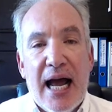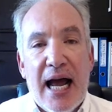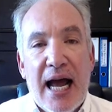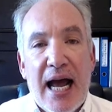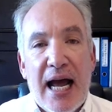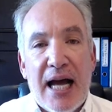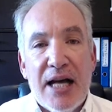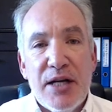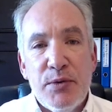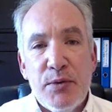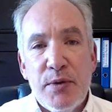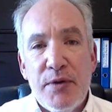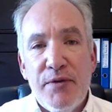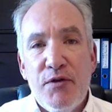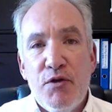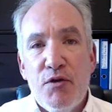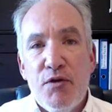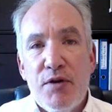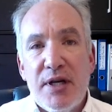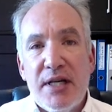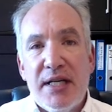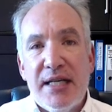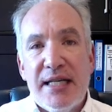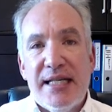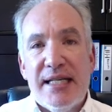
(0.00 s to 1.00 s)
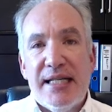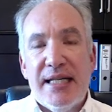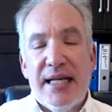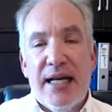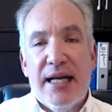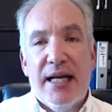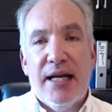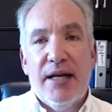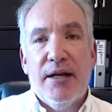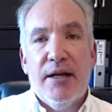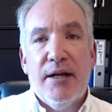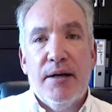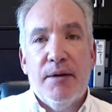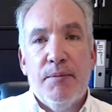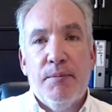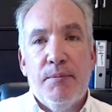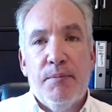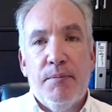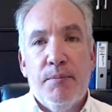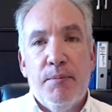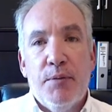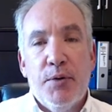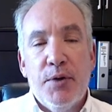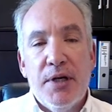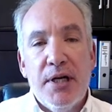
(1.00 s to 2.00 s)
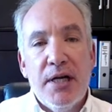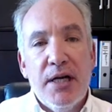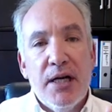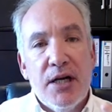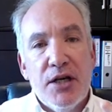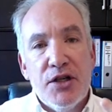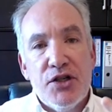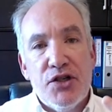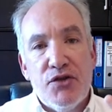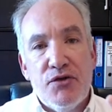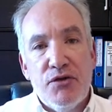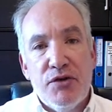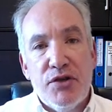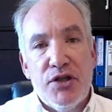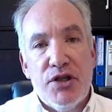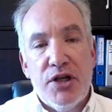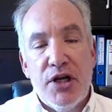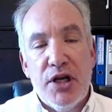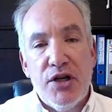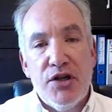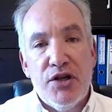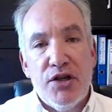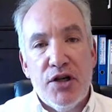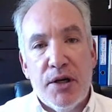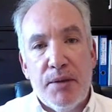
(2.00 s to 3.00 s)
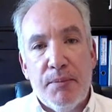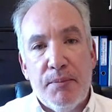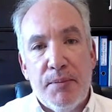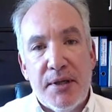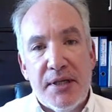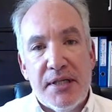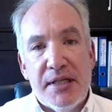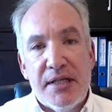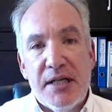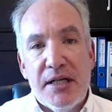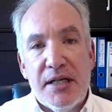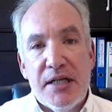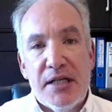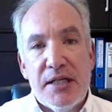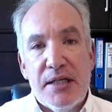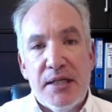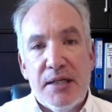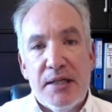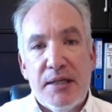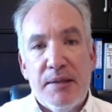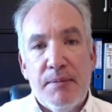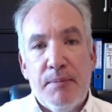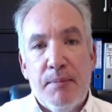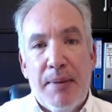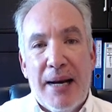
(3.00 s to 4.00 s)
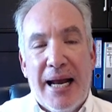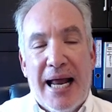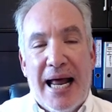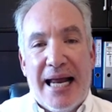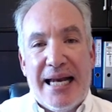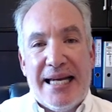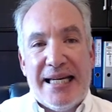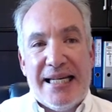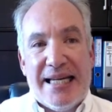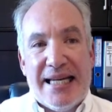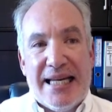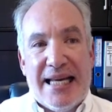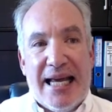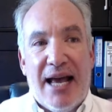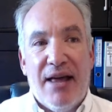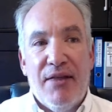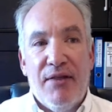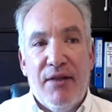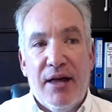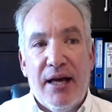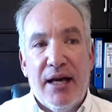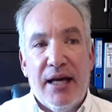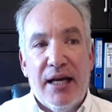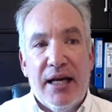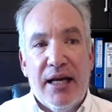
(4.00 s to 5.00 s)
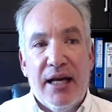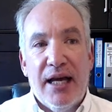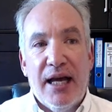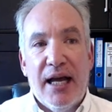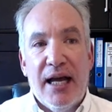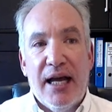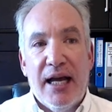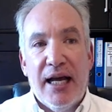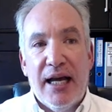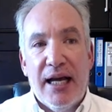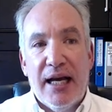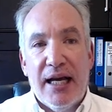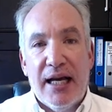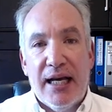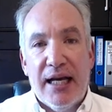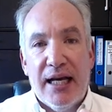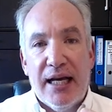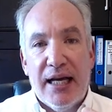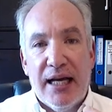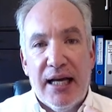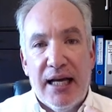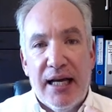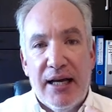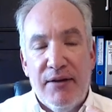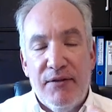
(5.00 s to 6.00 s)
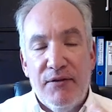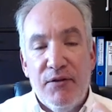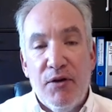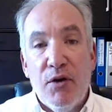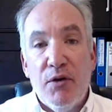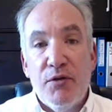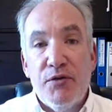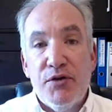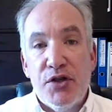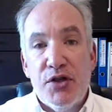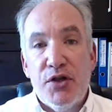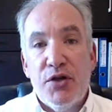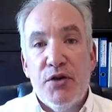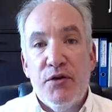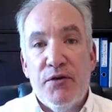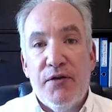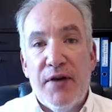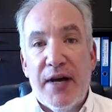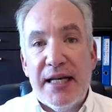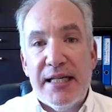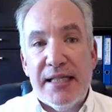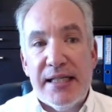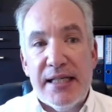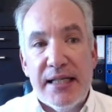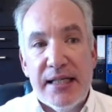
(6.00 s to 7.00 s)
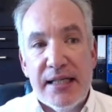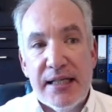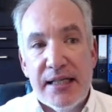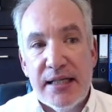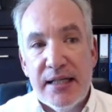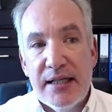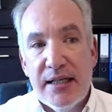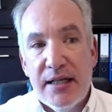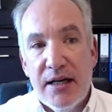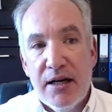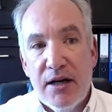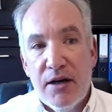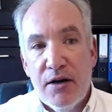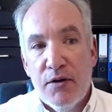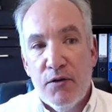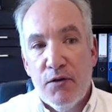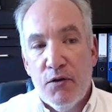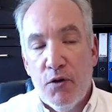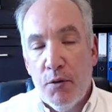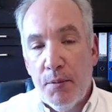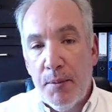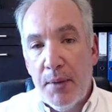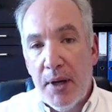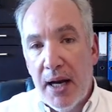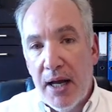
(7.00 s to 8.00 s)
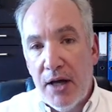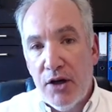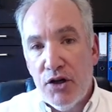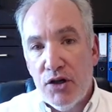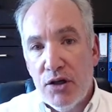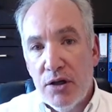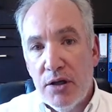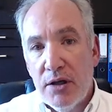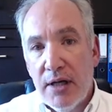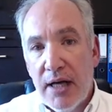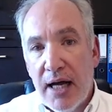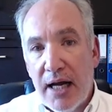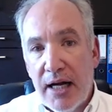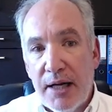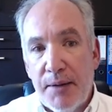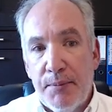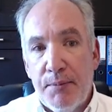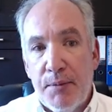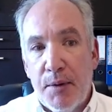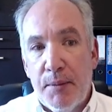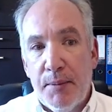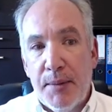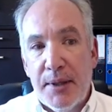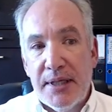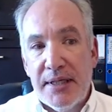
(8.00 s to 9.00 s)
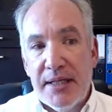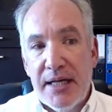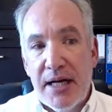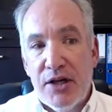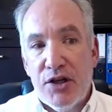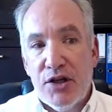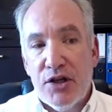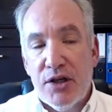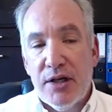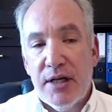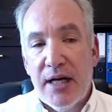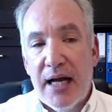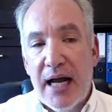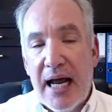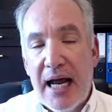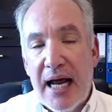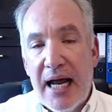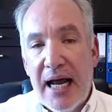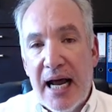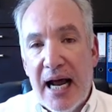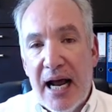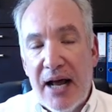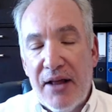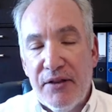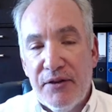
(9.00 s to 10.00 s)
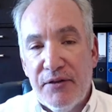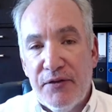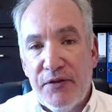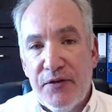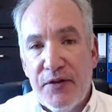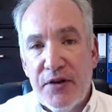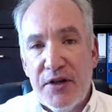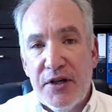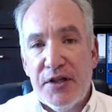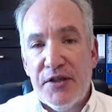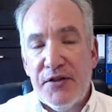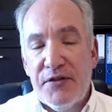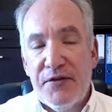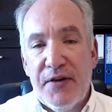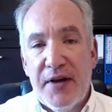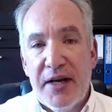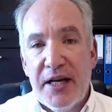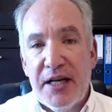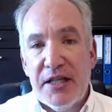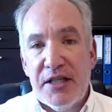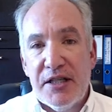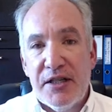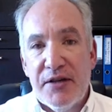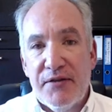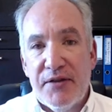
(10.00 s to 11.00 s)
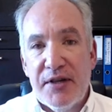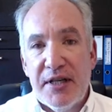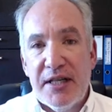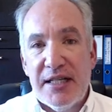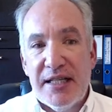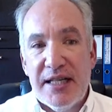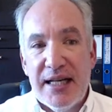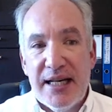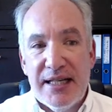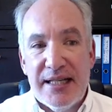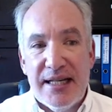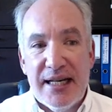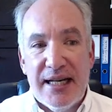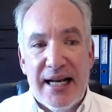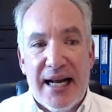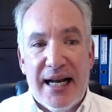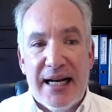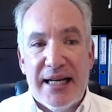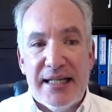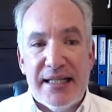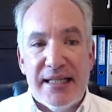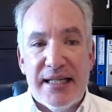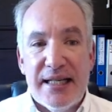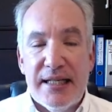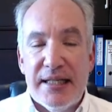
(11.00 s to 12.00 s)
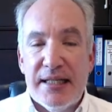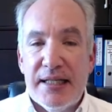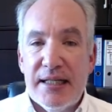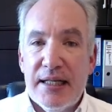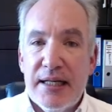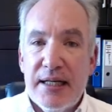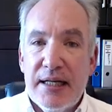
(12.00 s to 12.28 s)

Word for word: As we've already seen, putting our strategic business plan together involves two phases formulation and implementation, and the first phase of this is analysis.